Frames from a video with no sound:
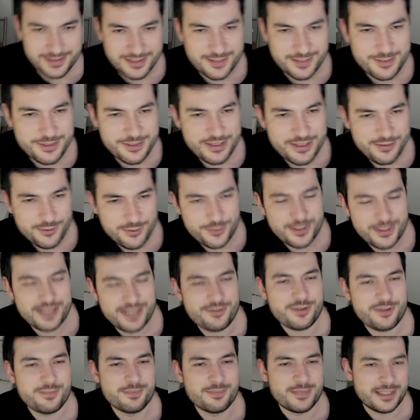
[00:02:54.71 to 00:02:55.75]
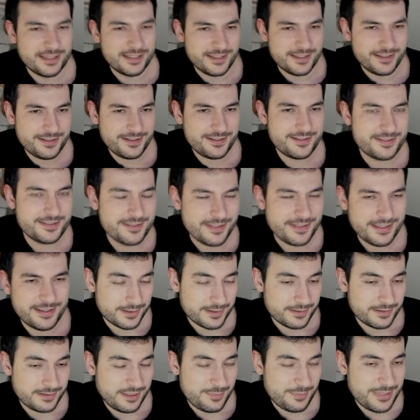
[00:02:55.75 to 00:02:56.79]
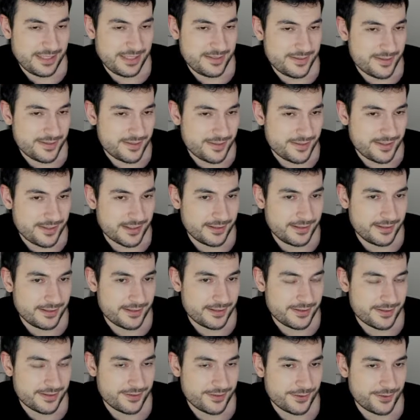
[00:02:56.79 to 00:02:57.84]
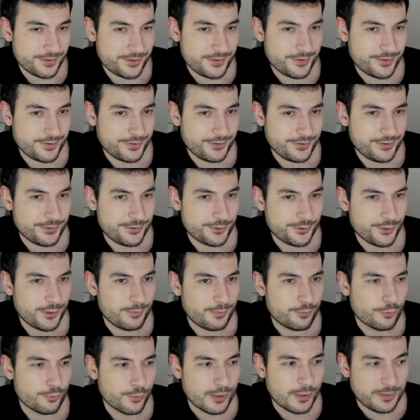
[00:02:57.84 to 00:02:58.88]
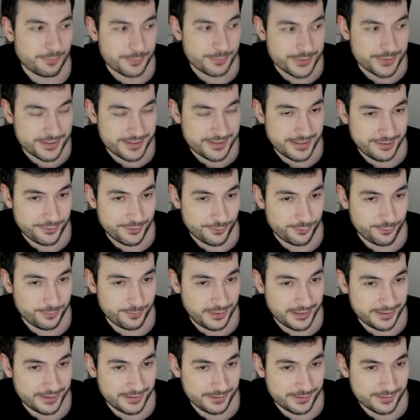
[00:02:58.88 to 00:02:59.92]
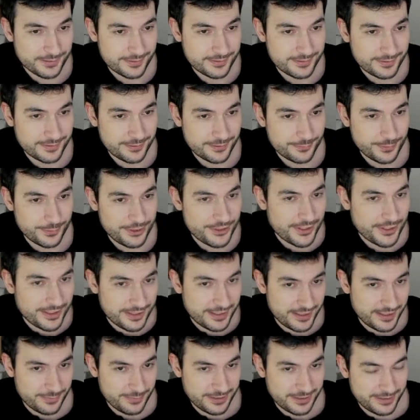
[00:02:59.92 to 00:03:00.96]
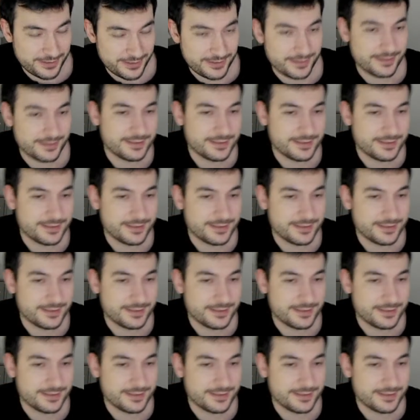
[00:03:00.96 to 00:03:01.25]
I mean, you have to have in mind that they base this tier list not on the top 1% of players, which I am in,